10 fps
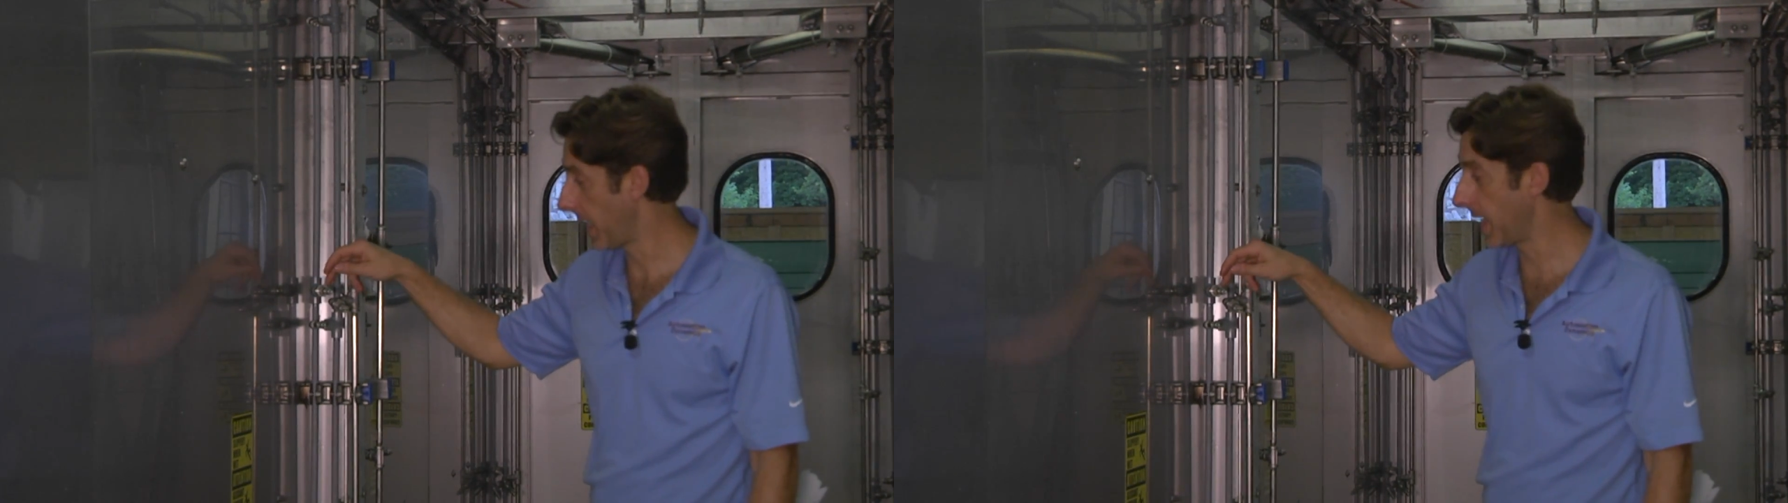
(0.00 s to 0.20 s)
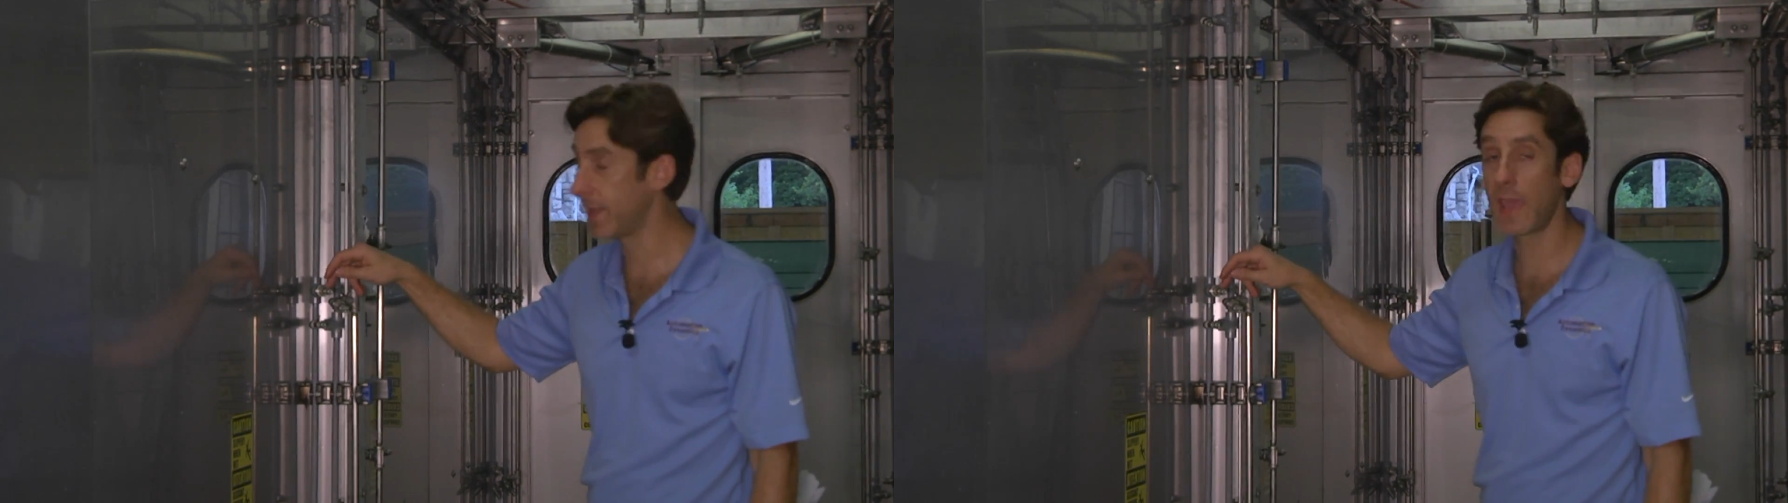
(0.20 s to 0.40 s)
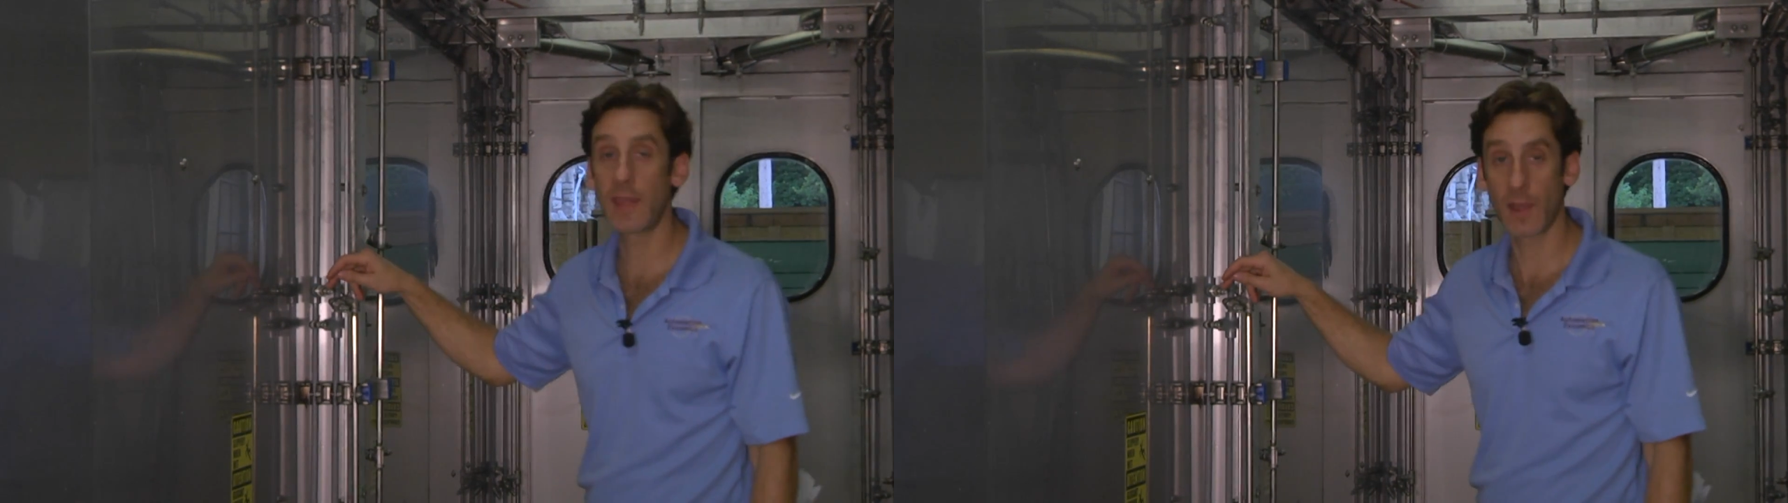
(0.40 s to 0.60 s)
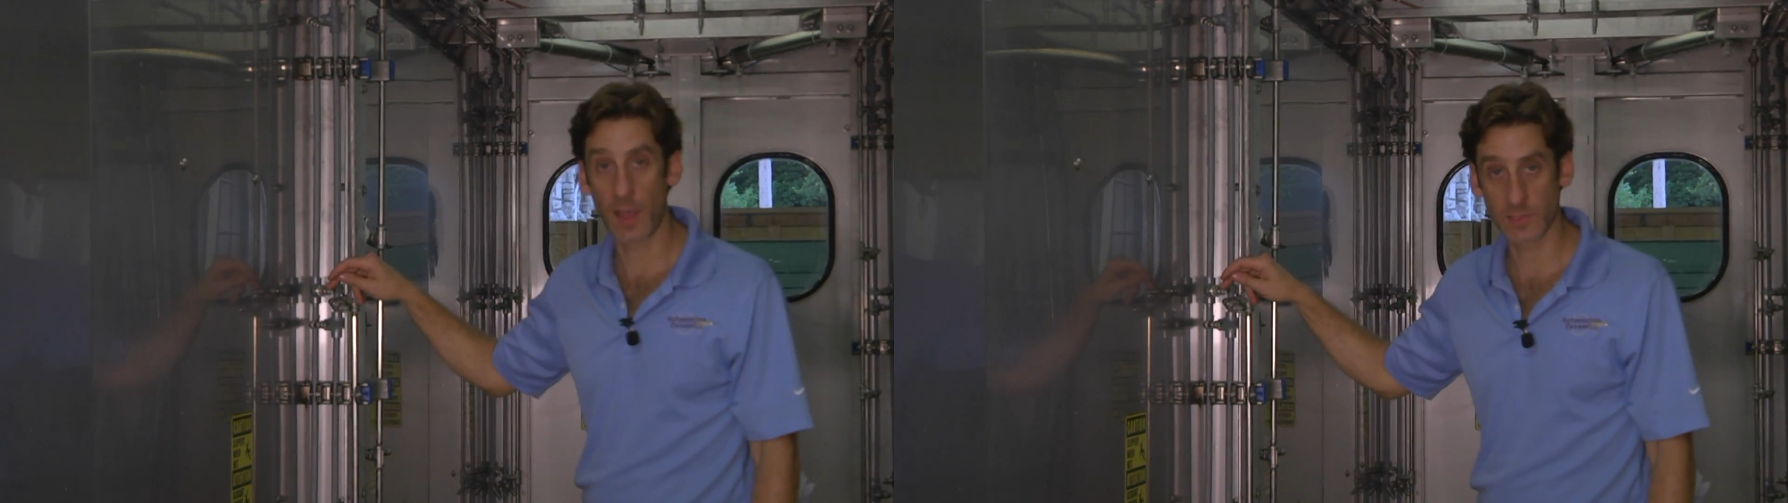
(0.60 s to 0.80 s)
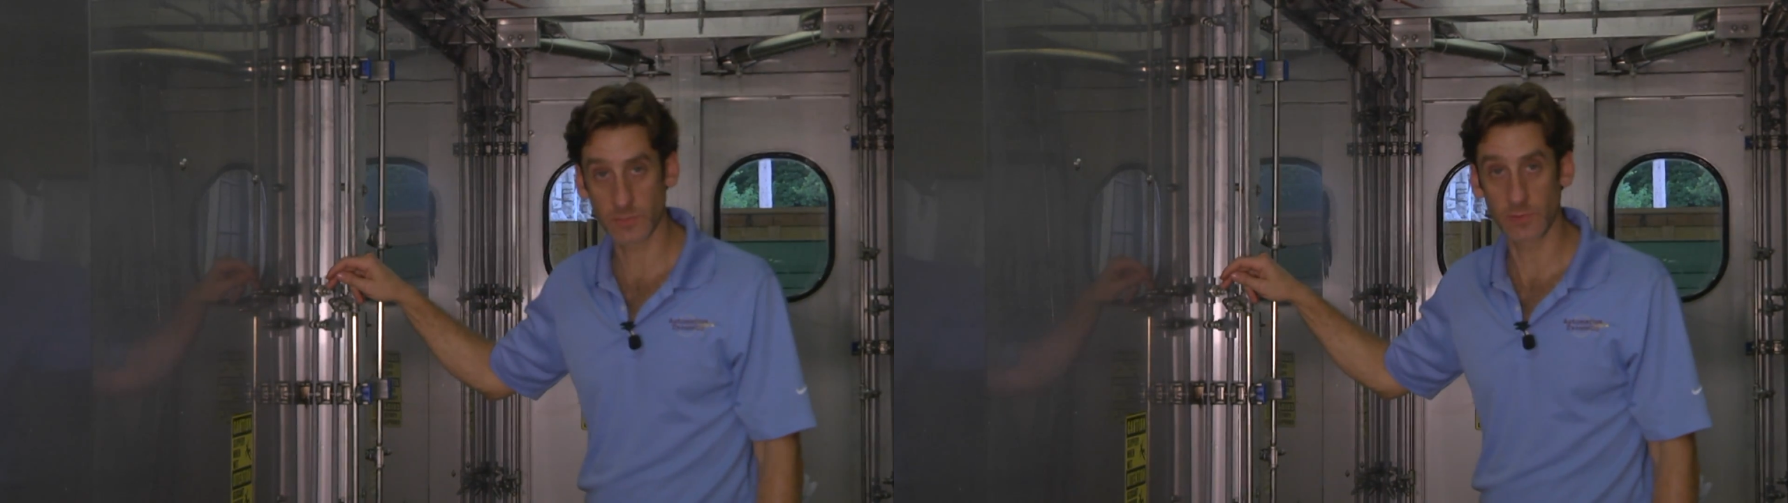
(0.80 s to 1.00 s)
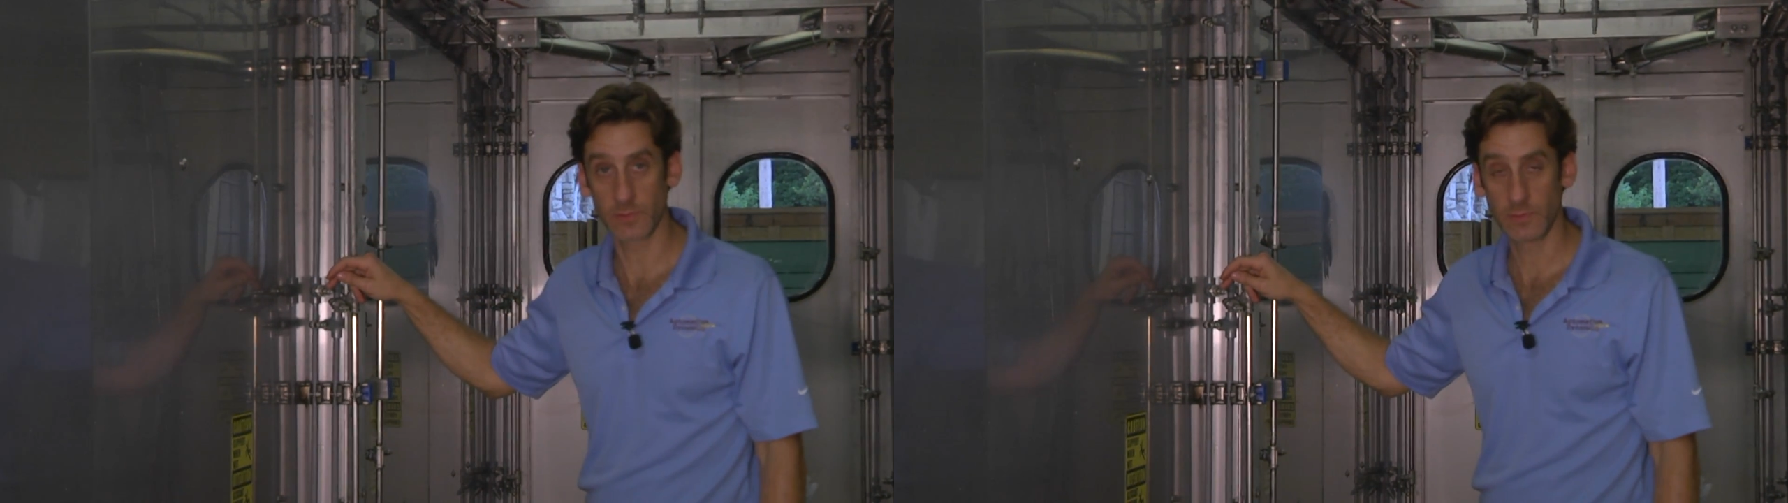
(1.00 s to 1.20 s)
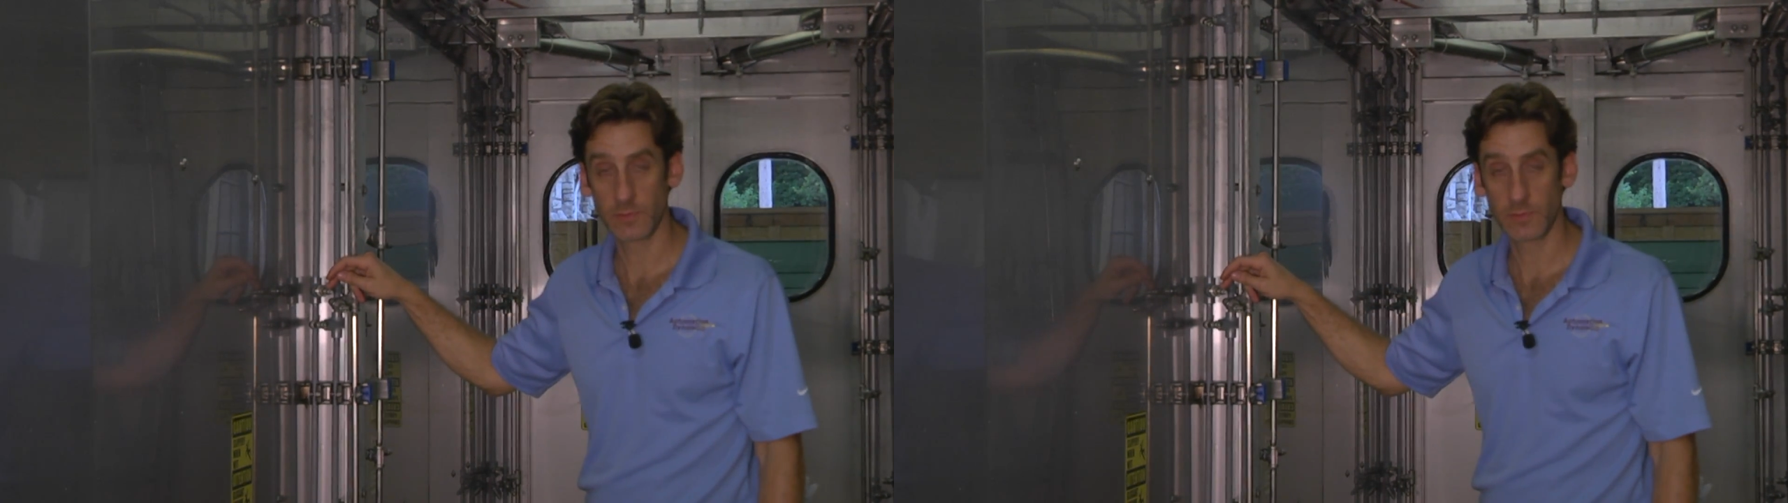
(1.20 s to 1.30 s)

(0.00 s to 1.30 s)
and a nozzle.